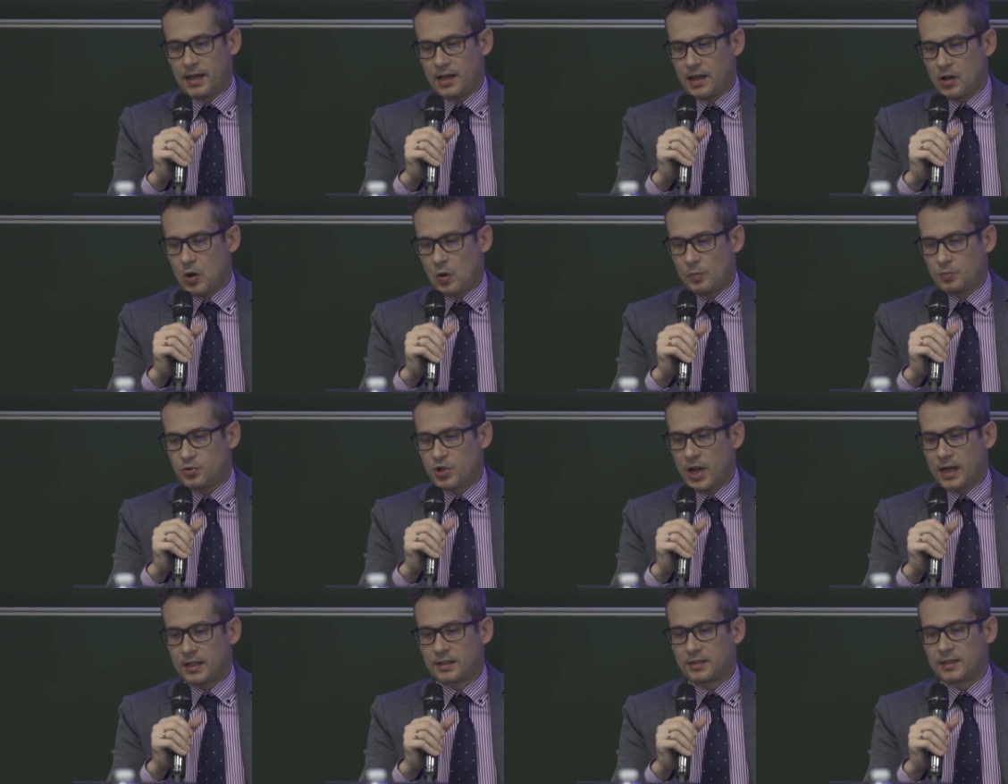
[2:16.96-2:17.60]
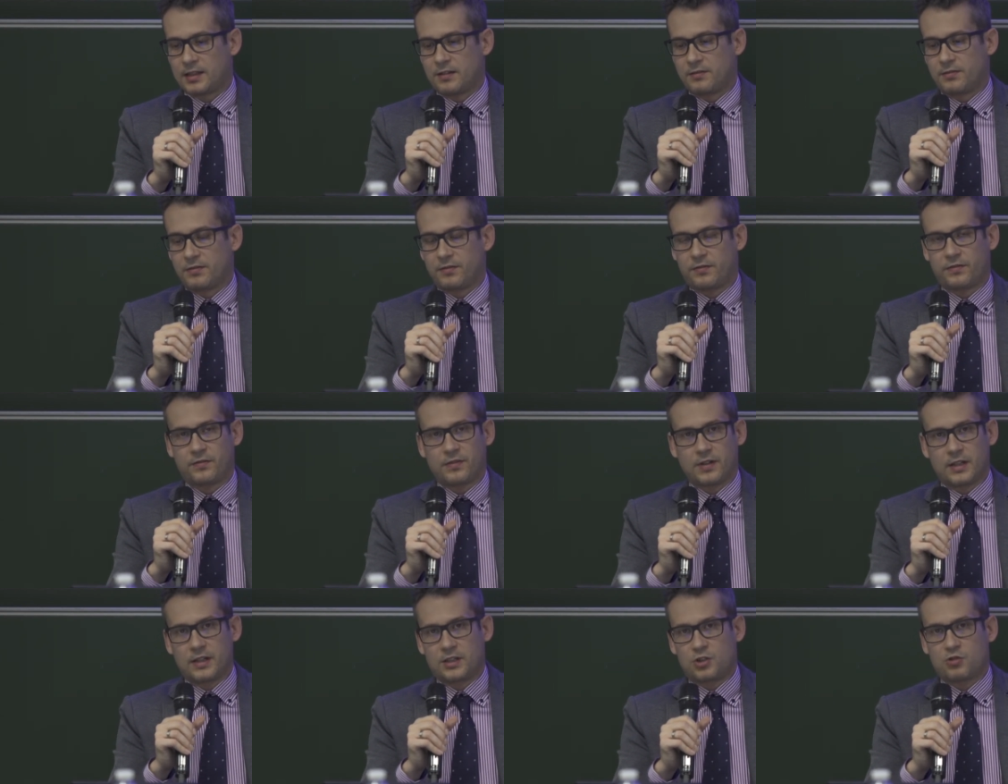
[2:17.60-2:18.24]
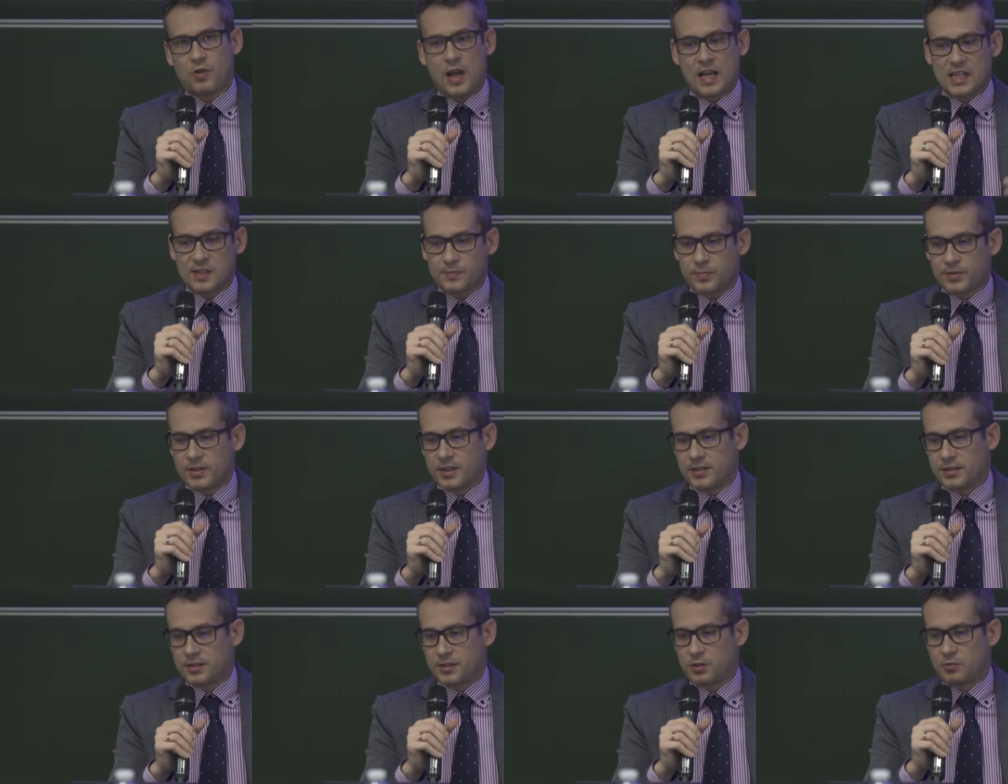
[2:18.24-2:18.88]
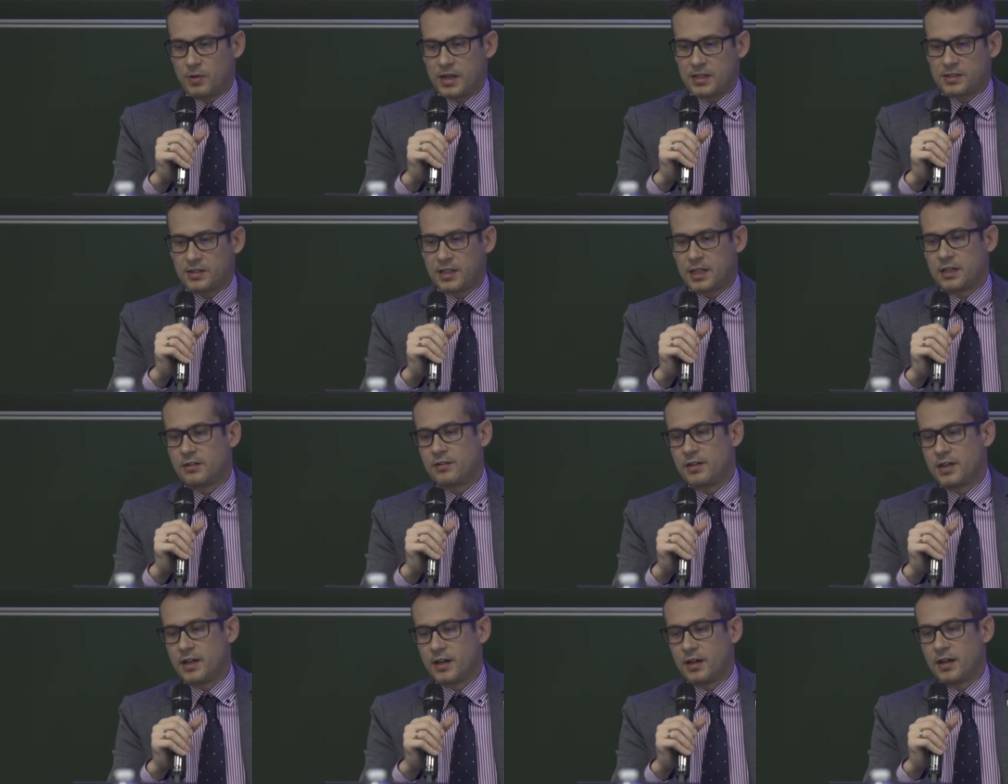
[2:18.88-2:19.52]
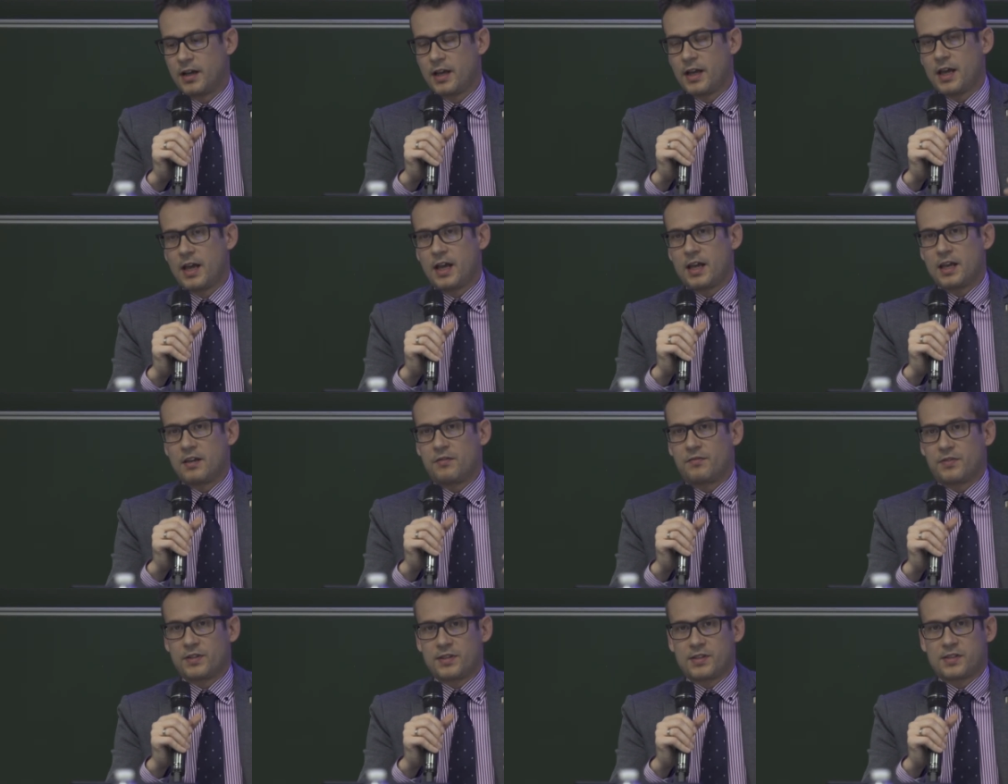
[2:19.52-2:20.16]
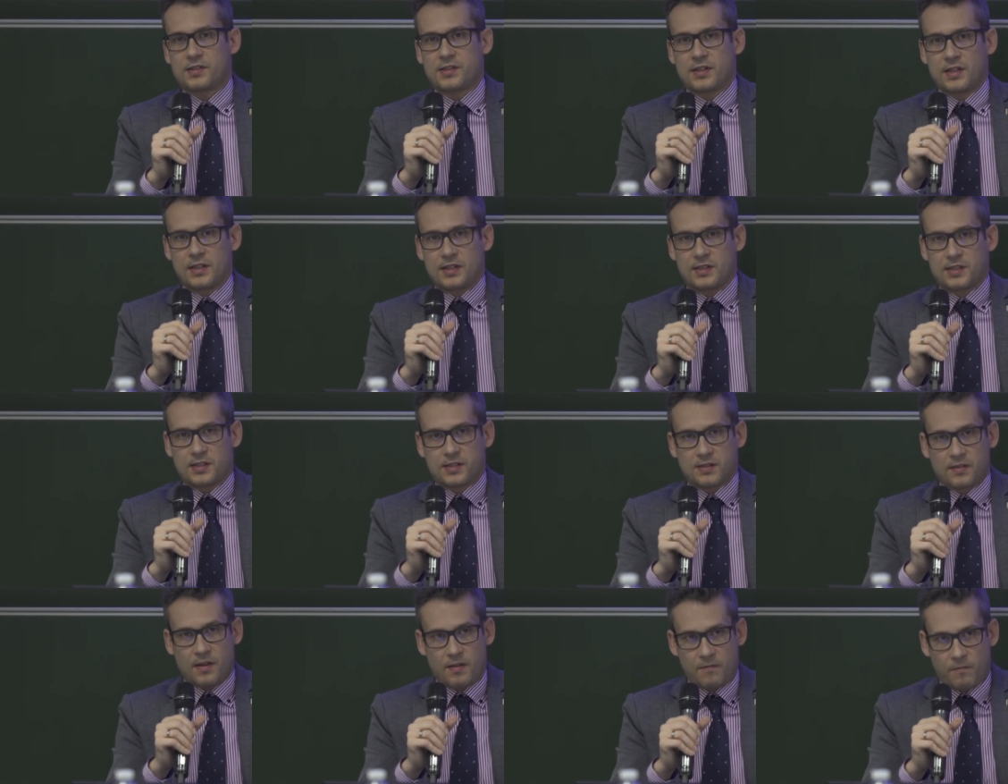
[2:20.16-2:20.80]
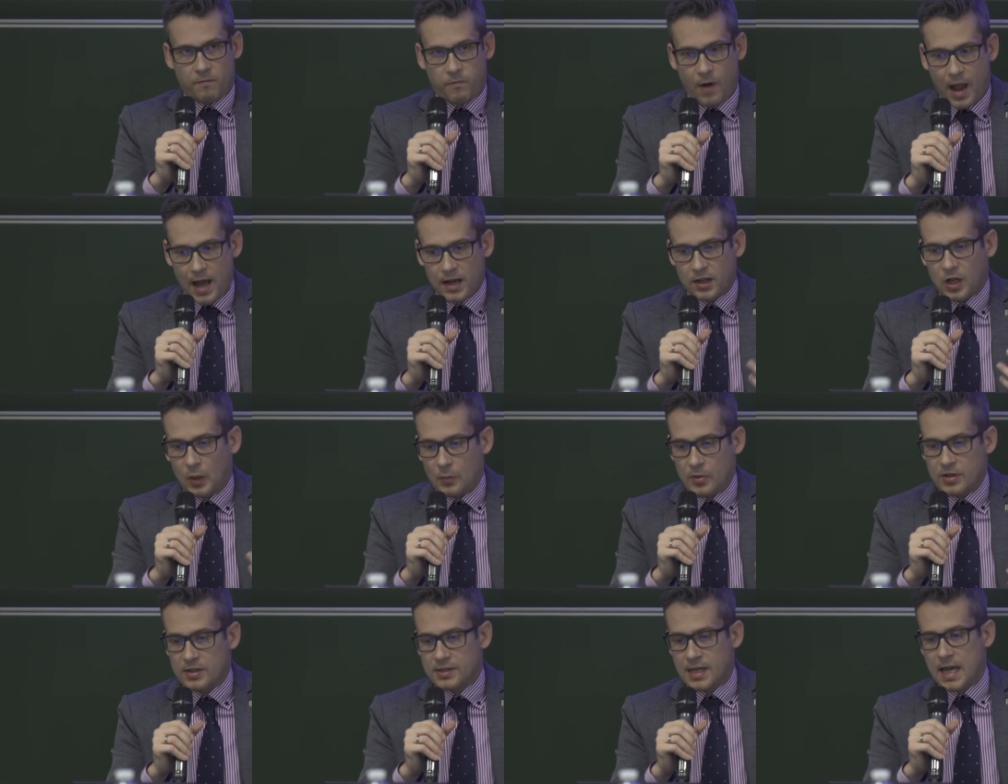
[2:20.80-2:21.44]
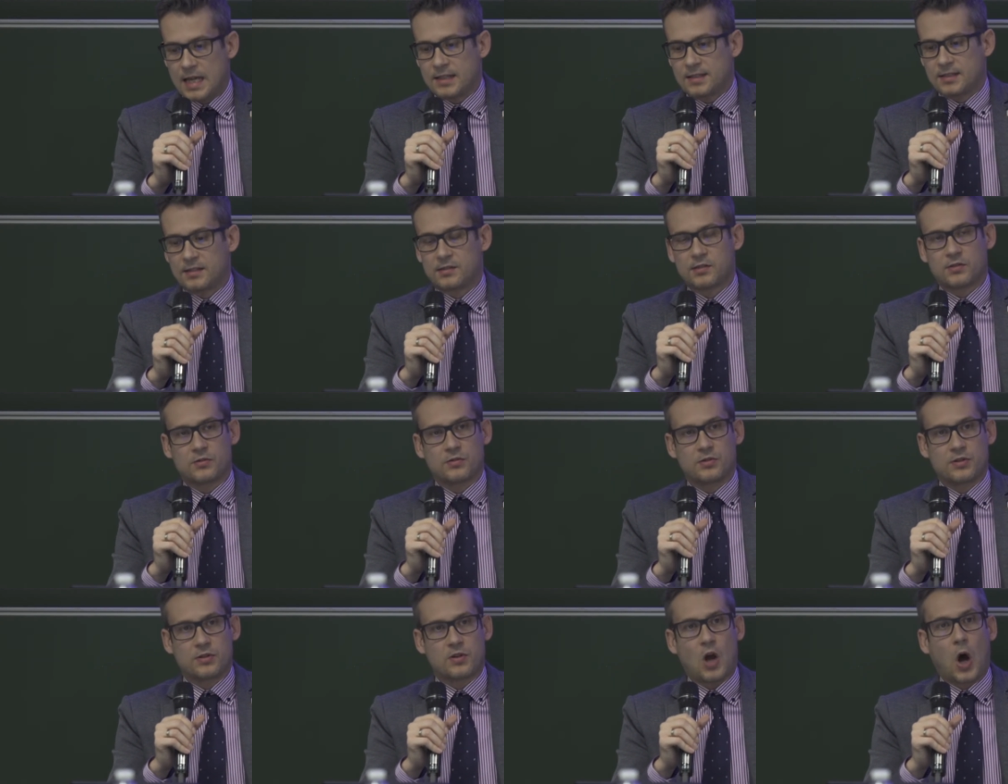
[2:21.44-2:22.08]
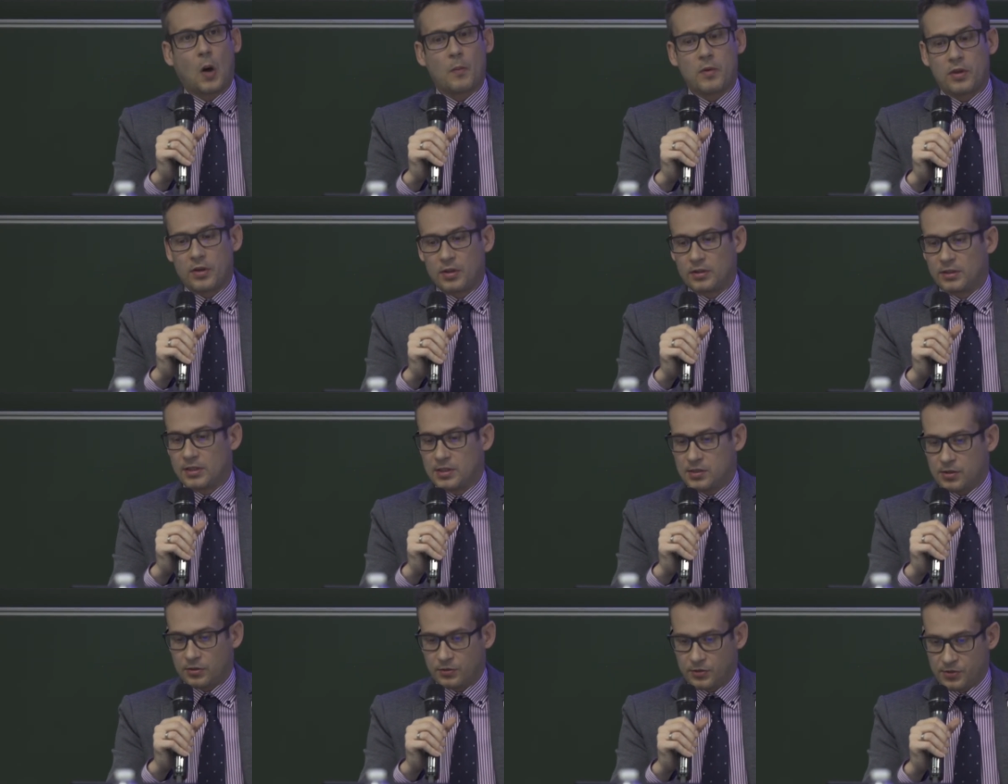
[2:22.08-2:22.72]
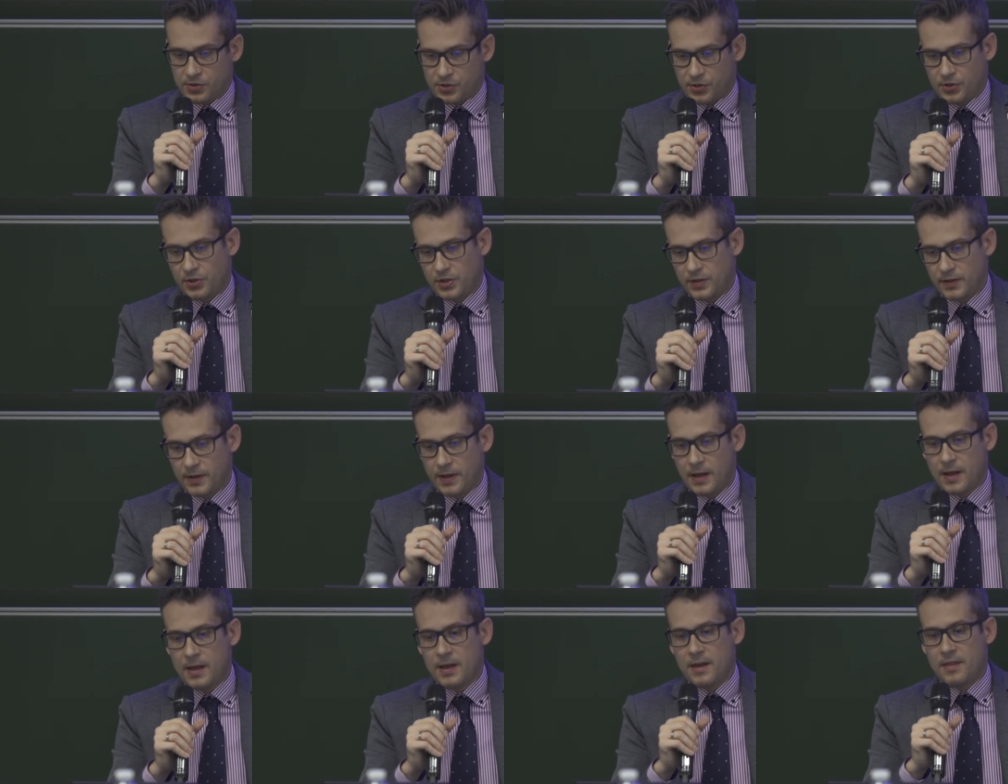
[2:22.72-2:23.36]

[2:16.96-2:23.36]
objective and transparent criteria if it's well communicated to the communities concerned.